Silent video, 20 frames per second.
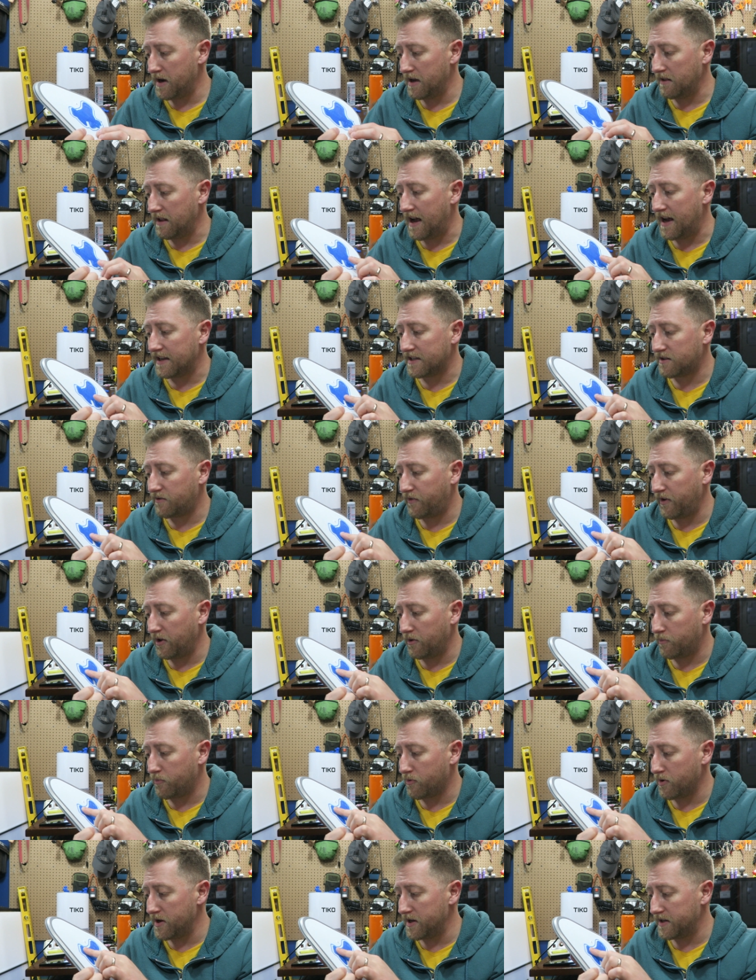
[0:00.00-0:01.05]
my last
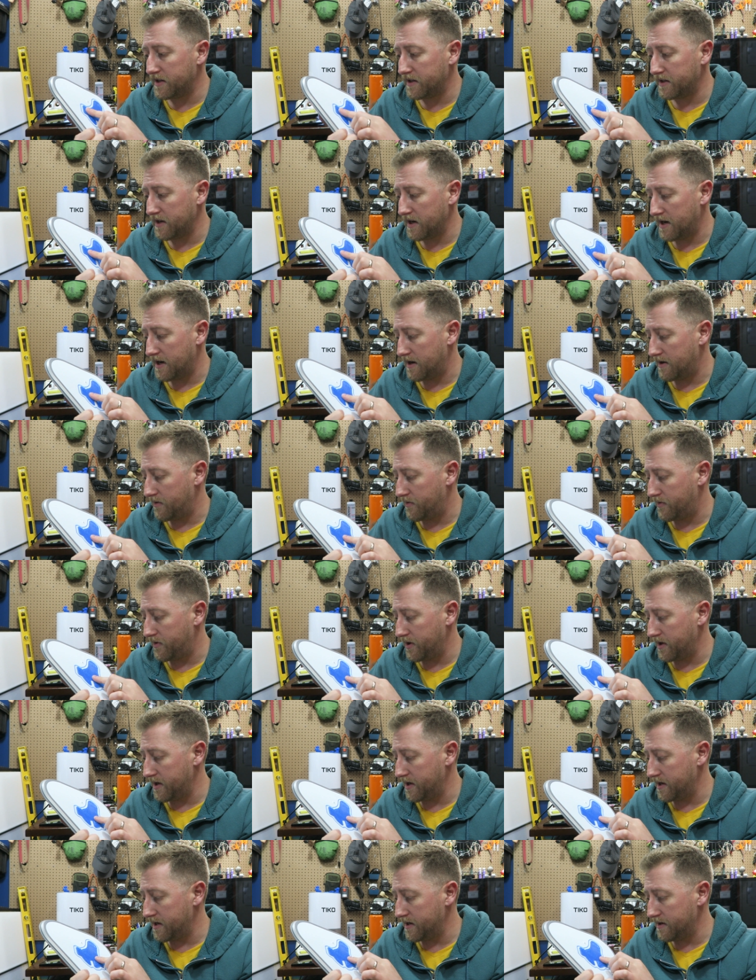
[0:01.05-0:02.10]
failed print,
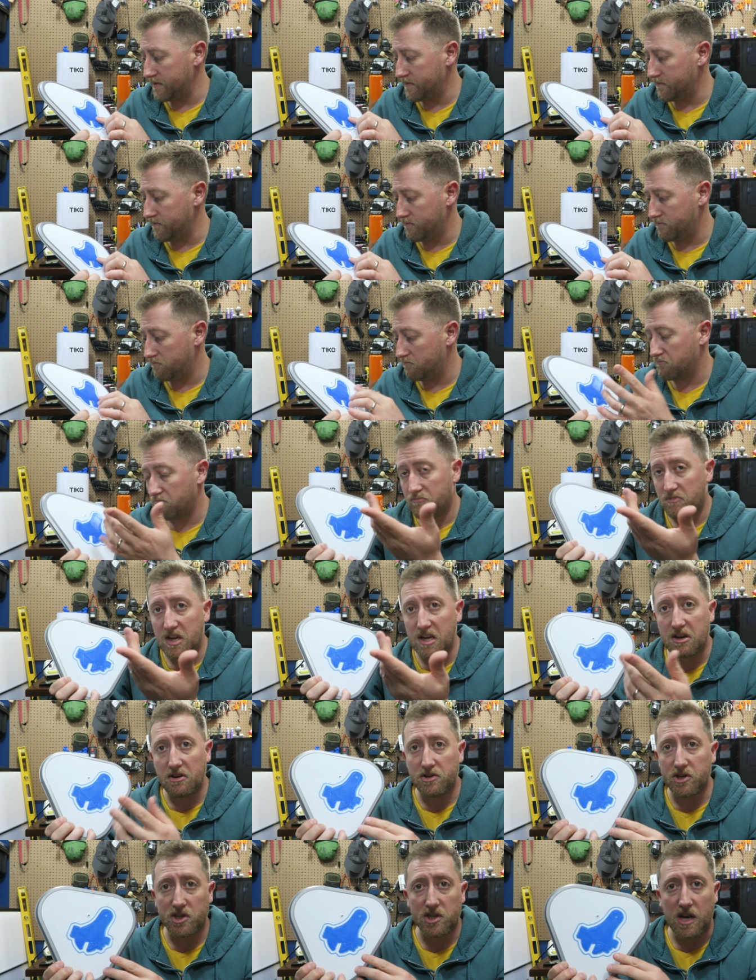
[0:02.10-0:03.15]
the
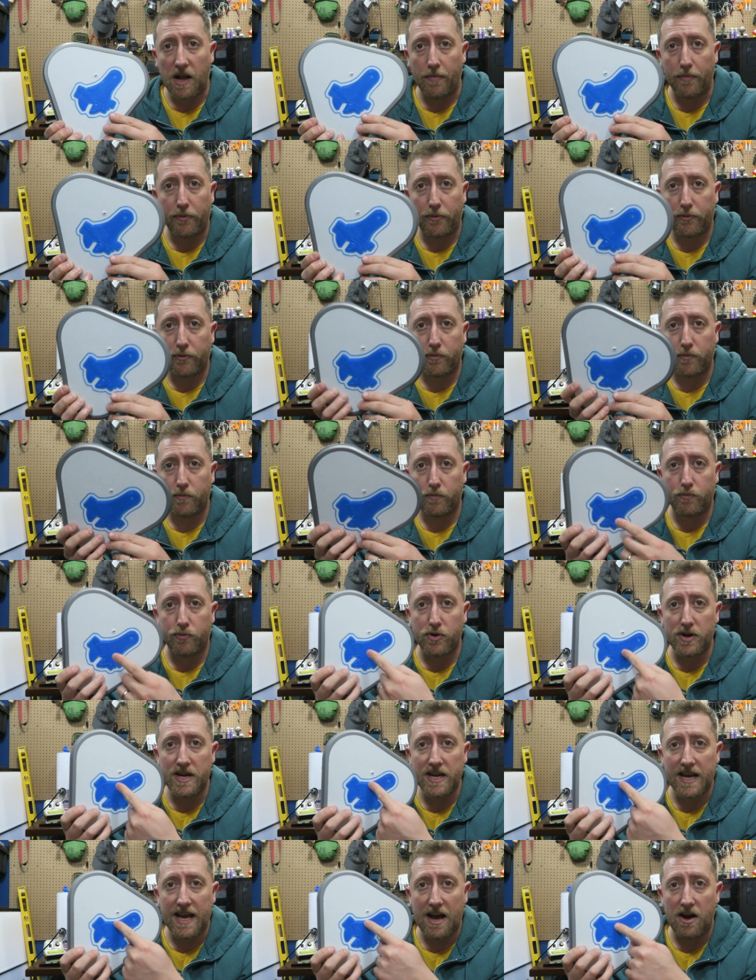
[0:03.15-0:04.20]
TIKO just stopped
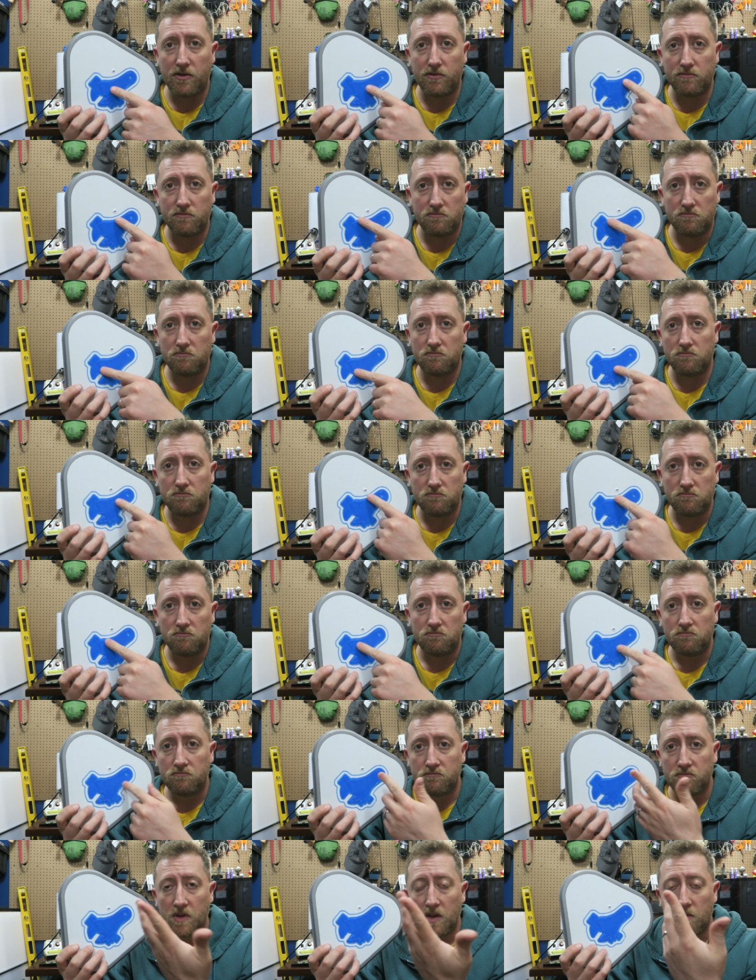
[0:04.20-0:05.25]
printing out
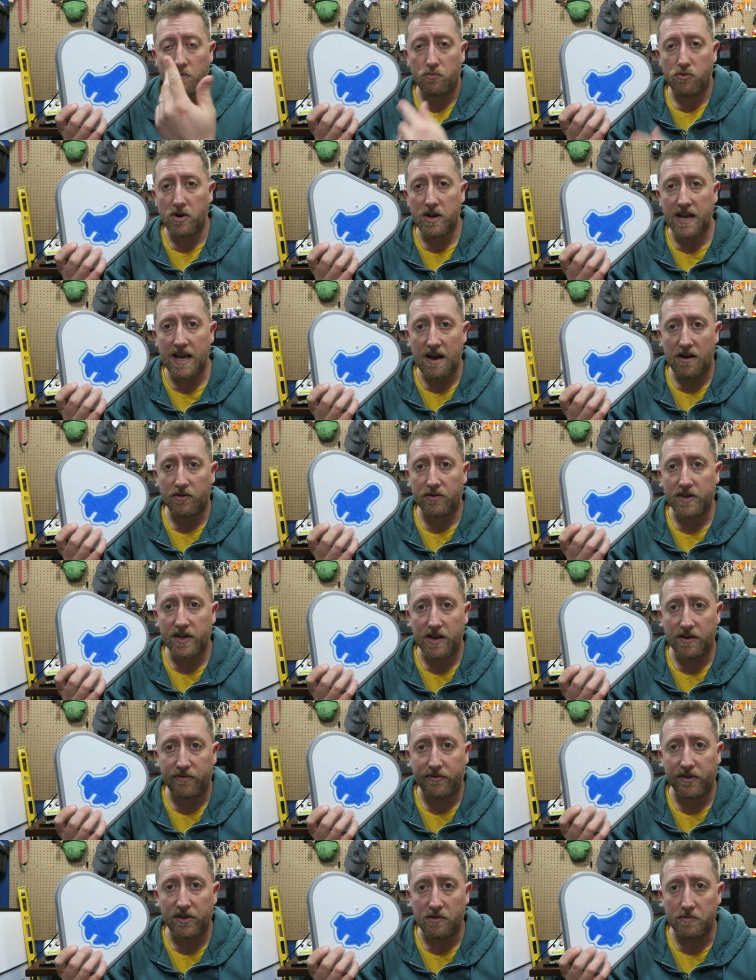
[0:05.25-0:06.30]

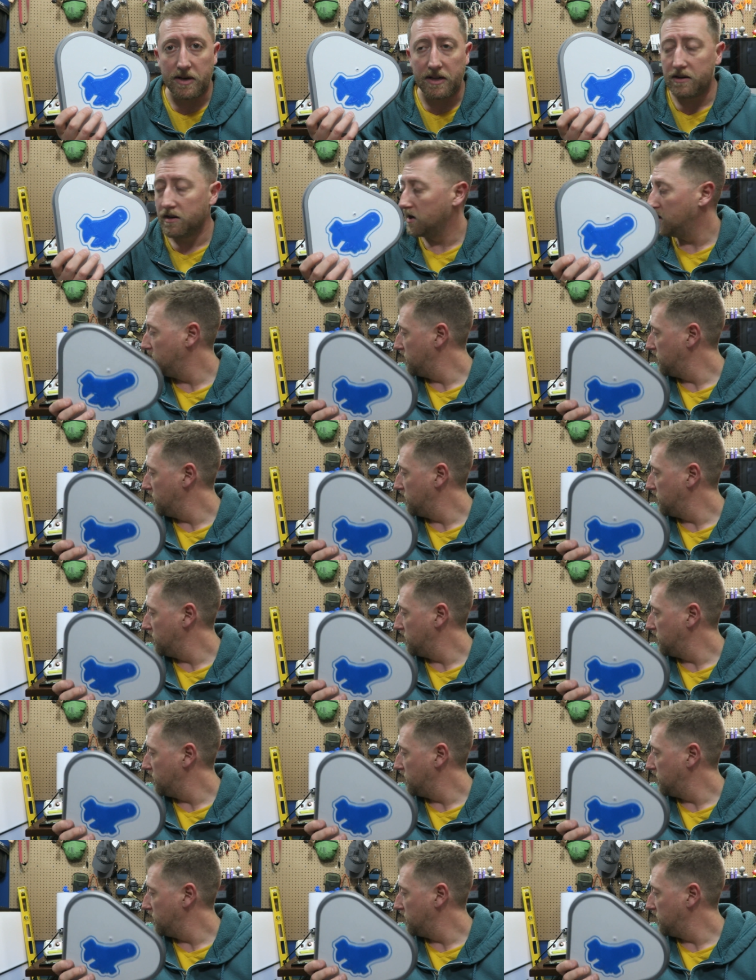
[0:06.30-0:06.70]
filament.